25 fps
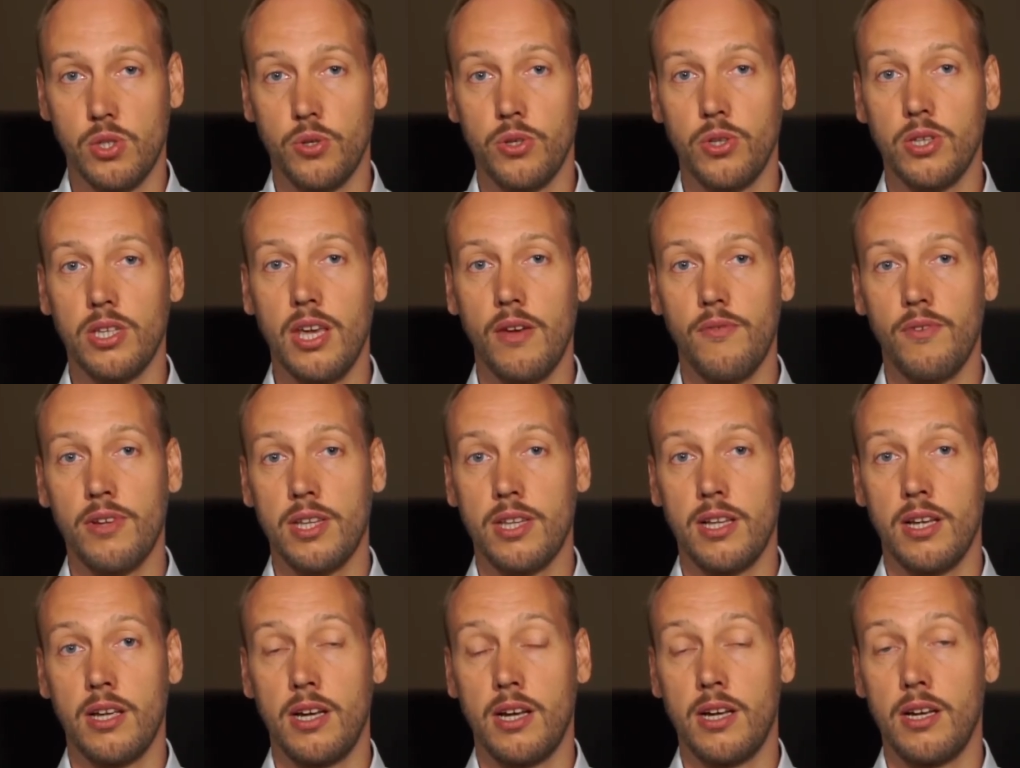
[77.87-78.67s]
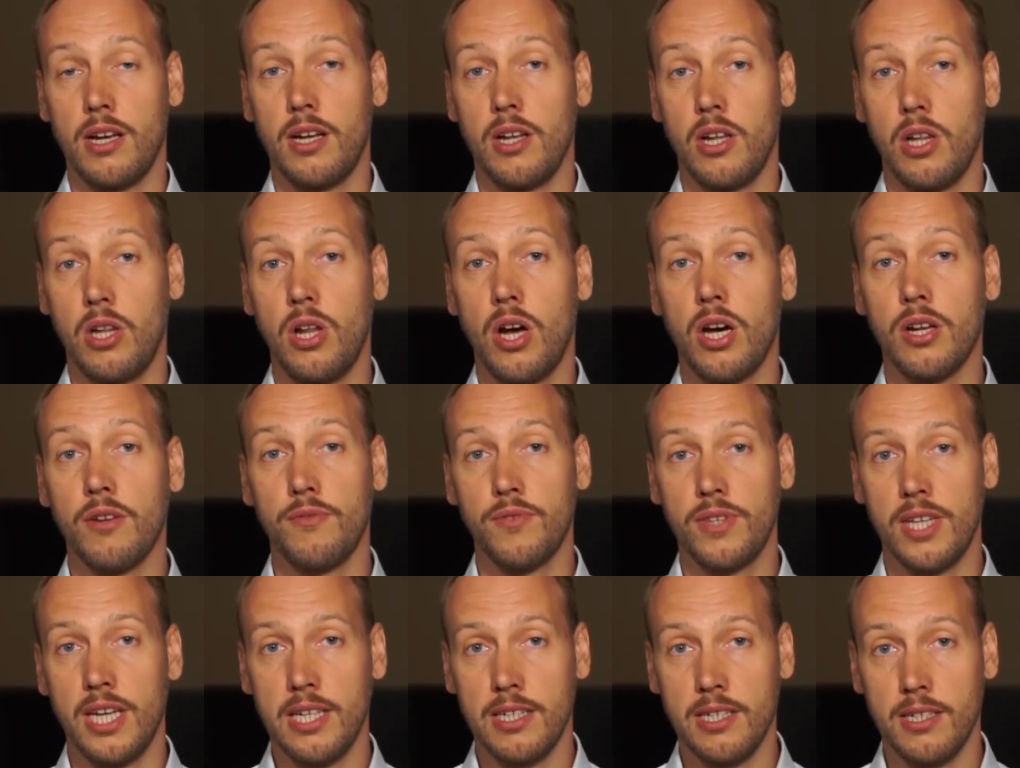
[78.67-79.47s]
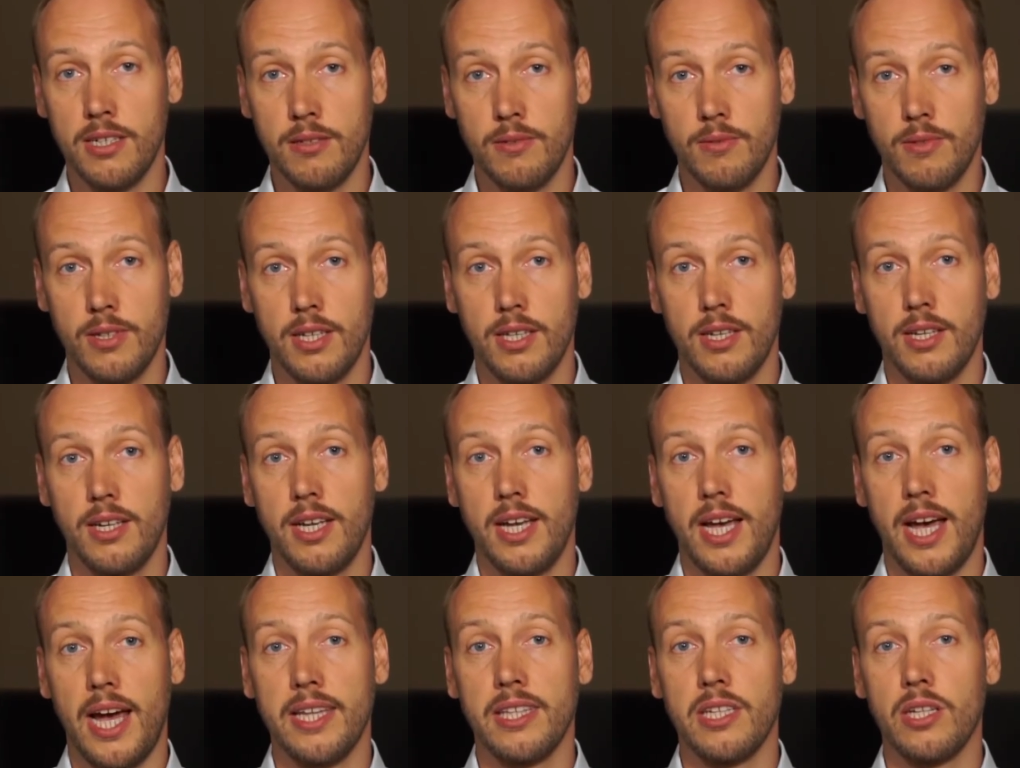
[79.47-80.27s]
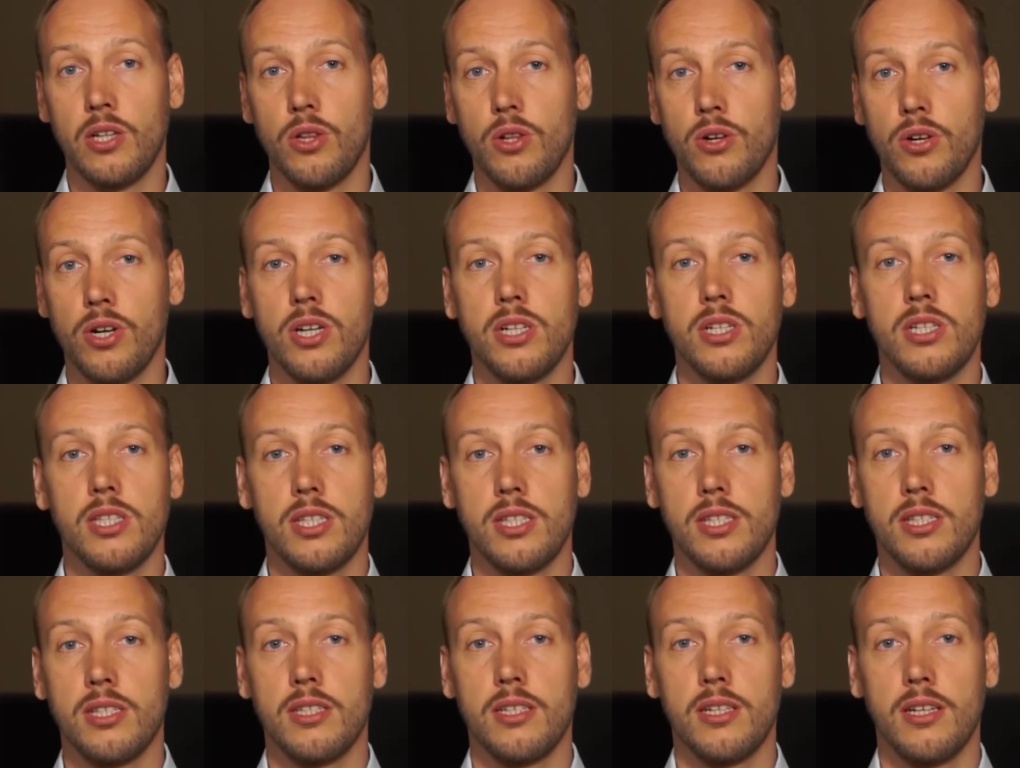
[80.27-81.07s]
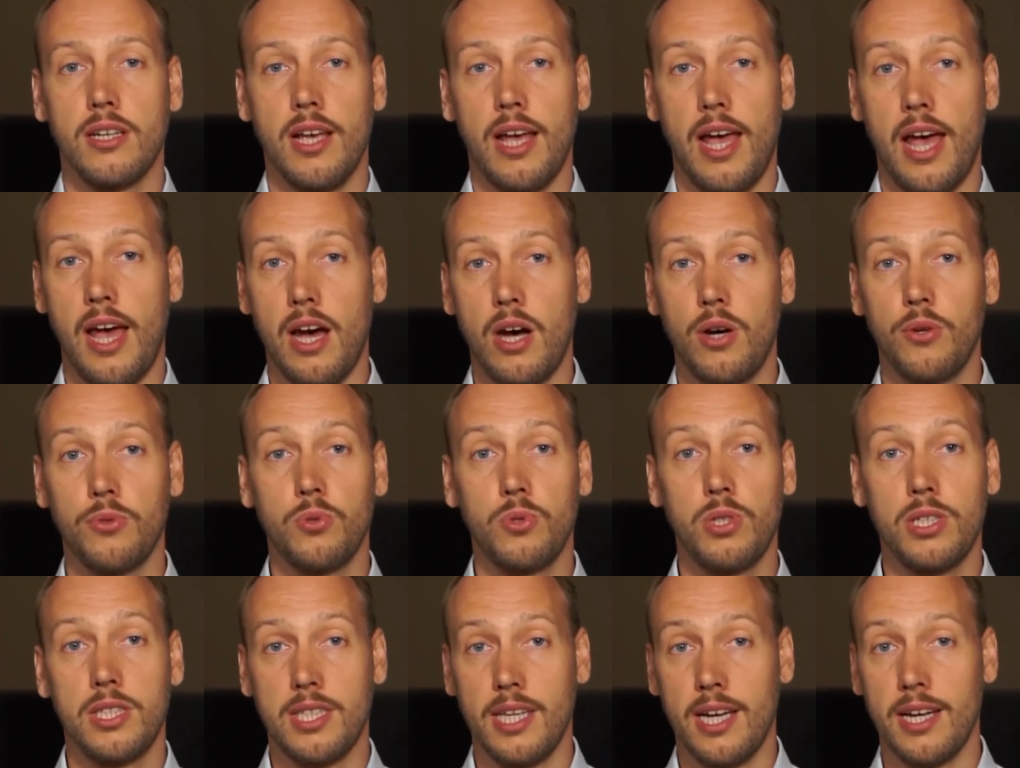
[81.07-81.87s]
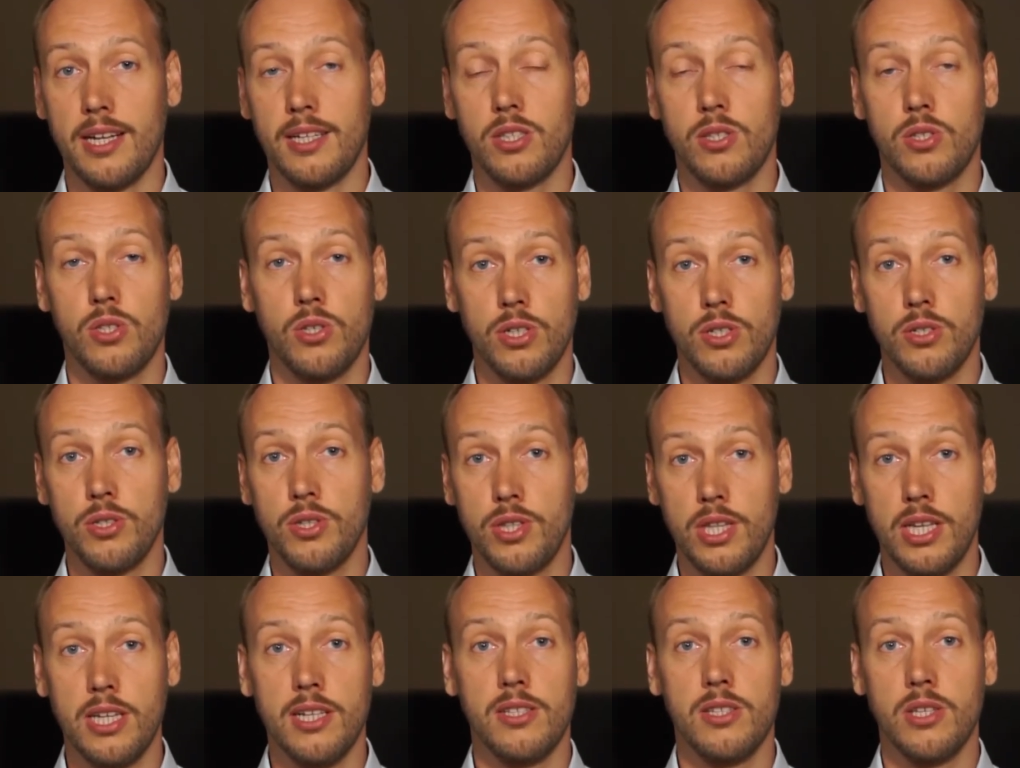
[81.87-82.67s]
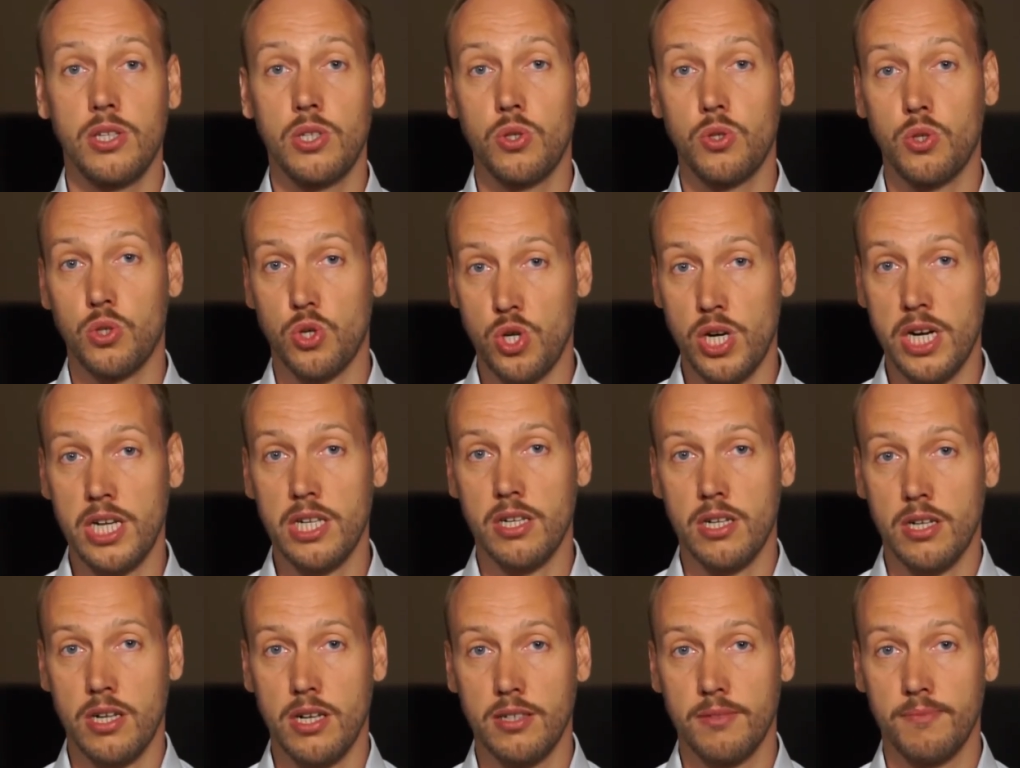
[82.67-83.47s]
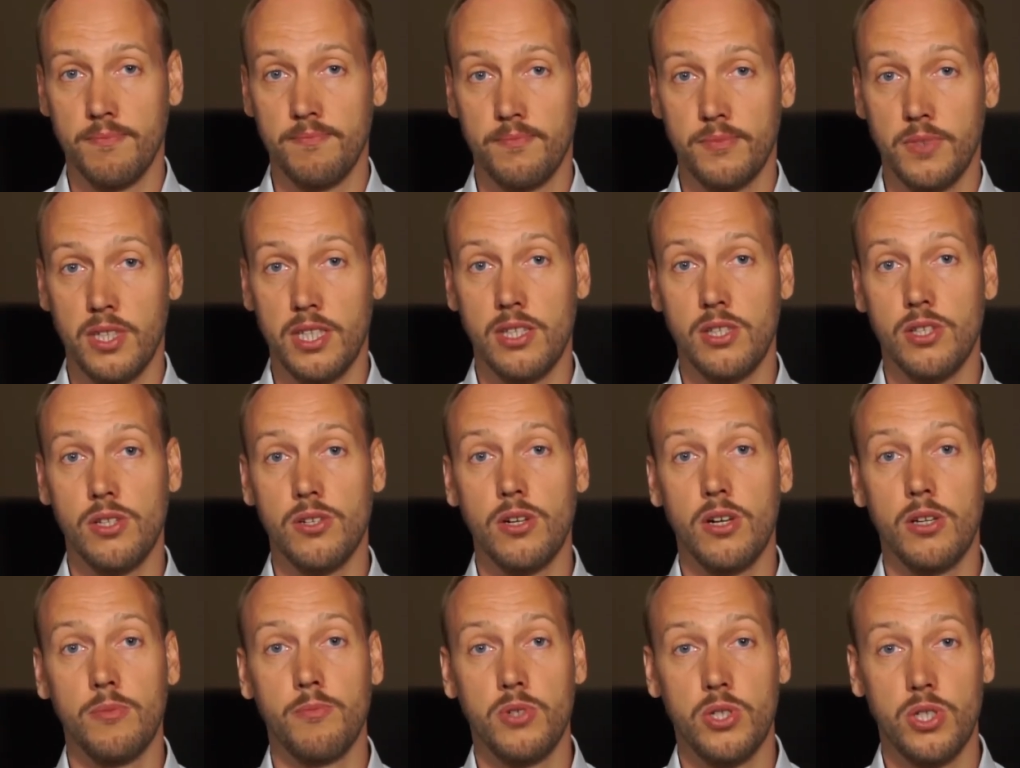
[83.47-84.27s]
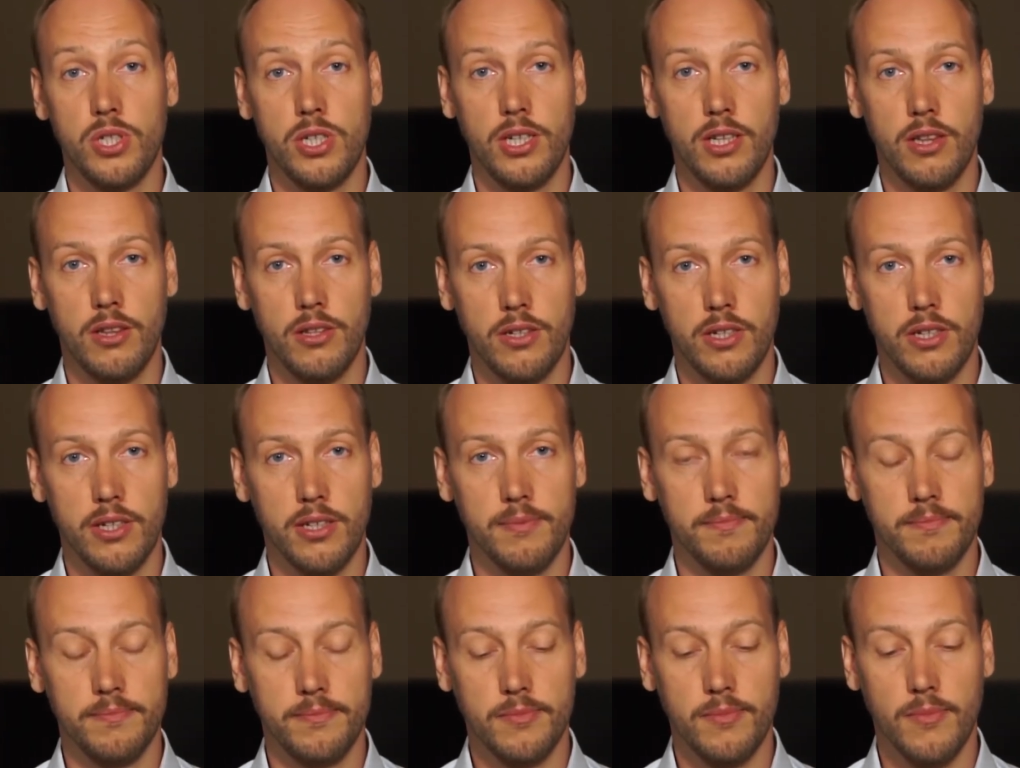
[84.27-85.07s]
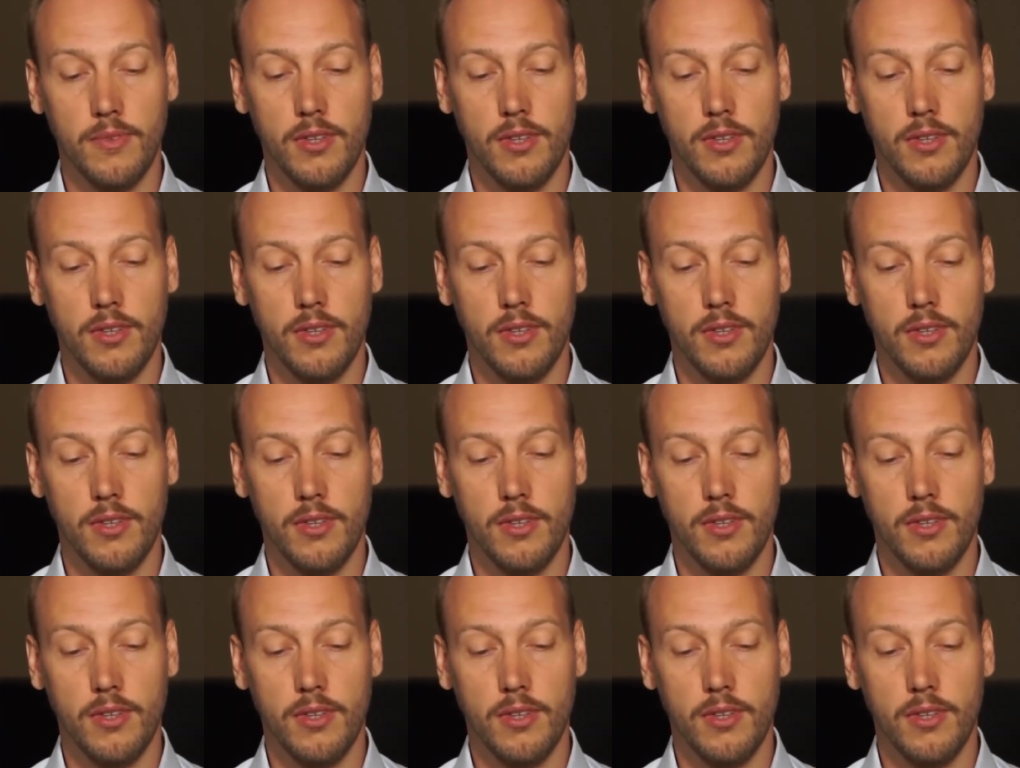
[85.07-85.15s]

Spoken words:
So you give it a lot of data and it learns how to detect certain things that you train it on. This is called machine learning.